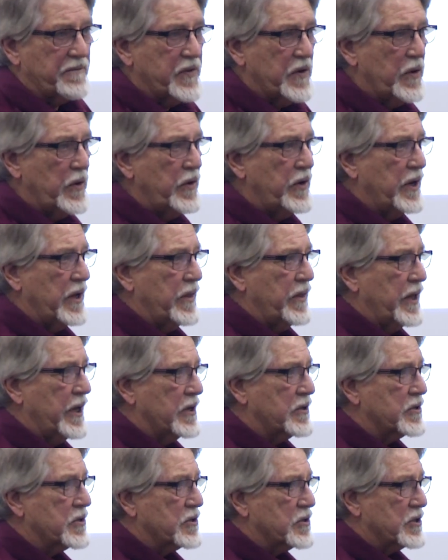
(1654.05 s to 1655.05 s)
food in
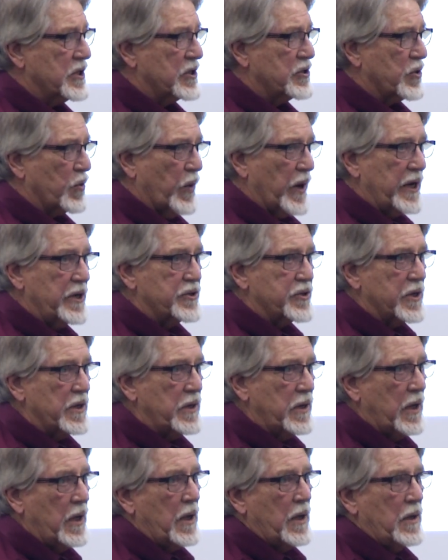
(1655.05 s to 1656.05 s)
this
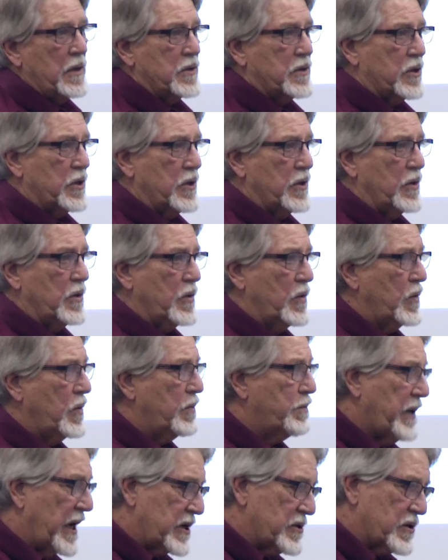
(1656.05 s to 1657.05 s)
situation to
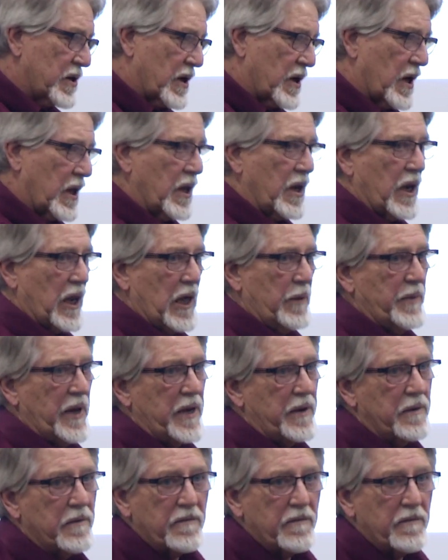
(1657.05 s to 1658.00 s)
basically limit